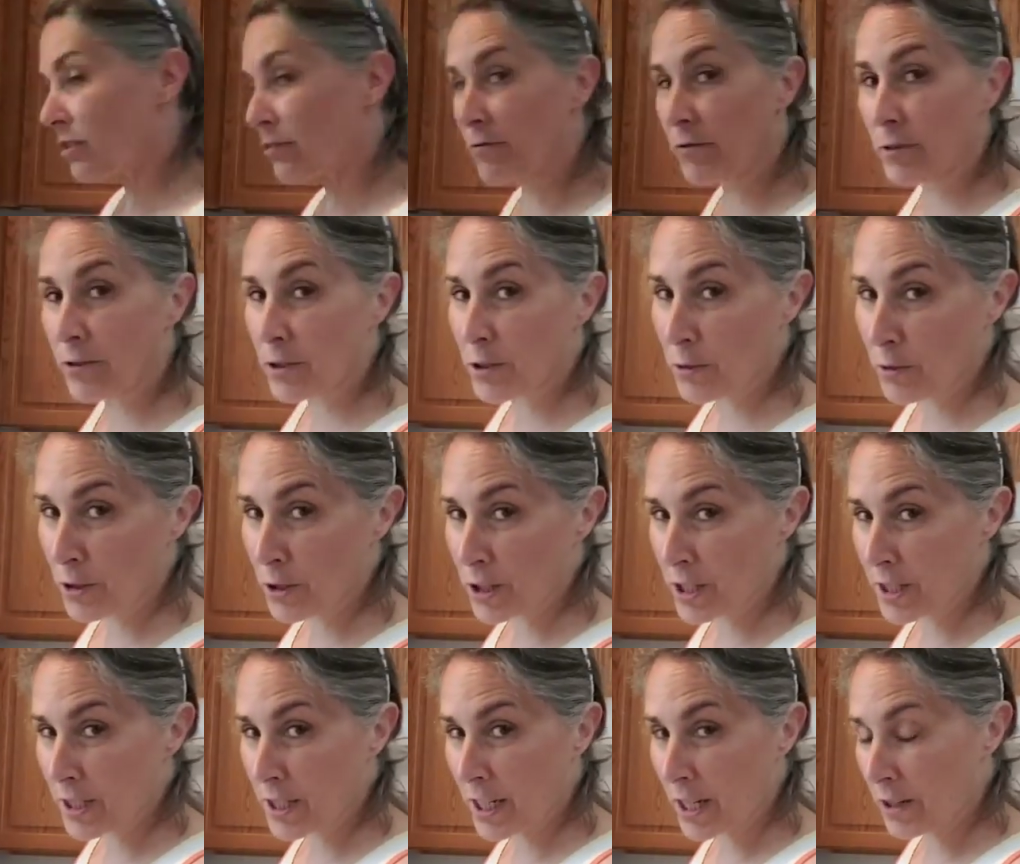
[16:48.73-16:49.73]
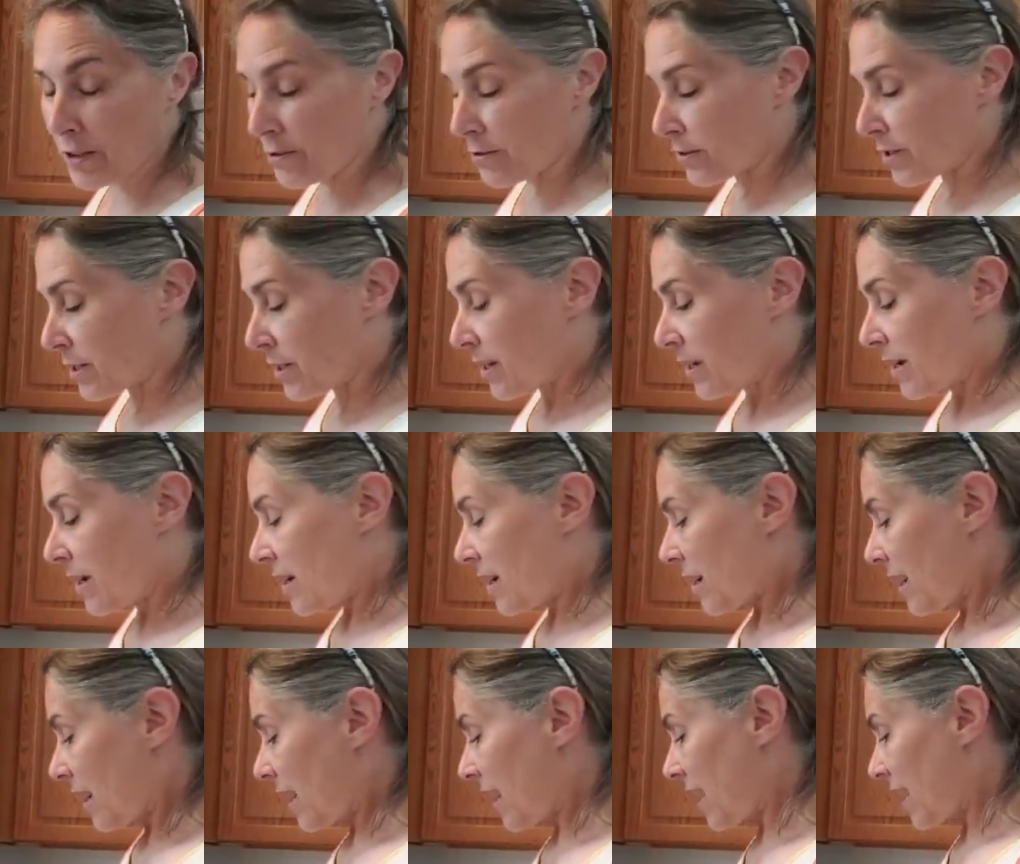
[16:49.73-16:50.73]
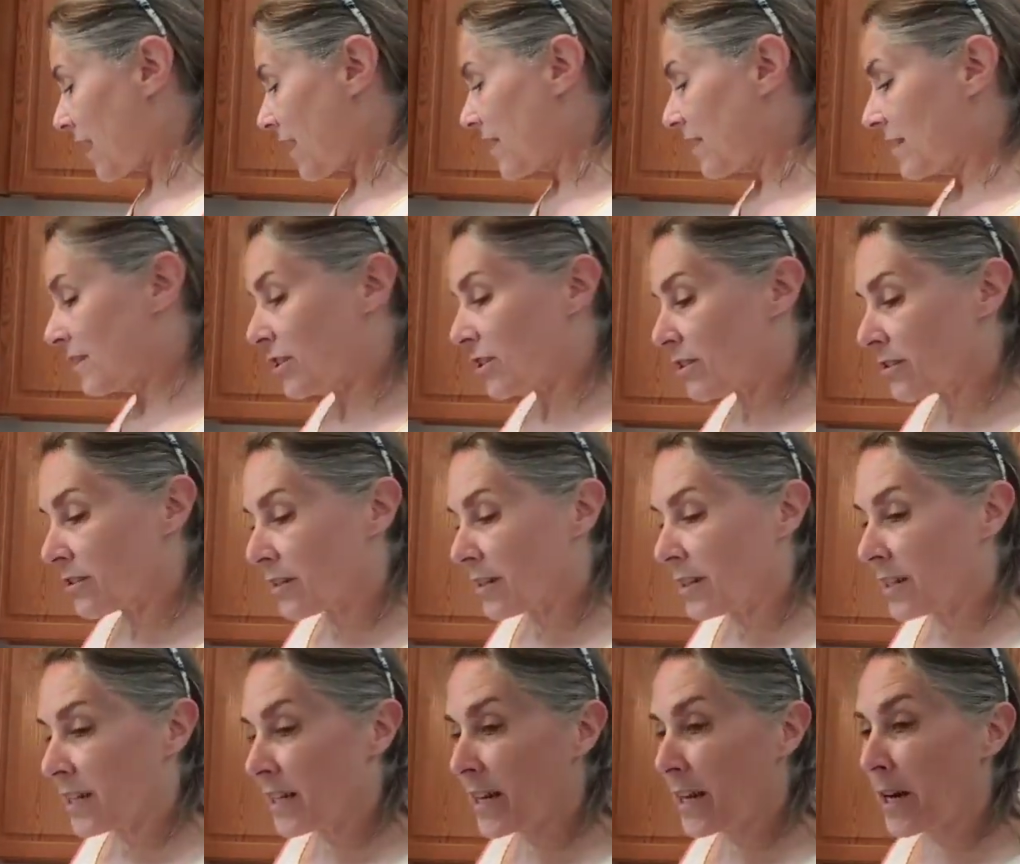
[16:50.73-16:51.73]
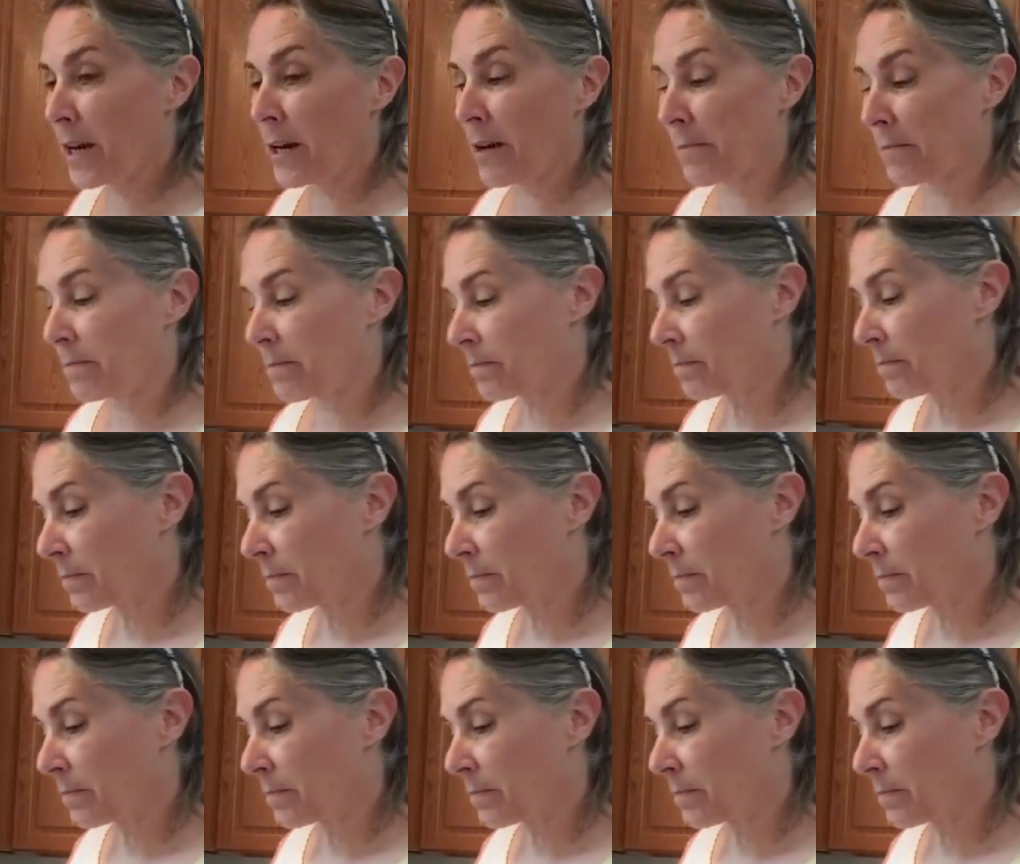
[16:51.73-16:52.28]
our food storage containers. And I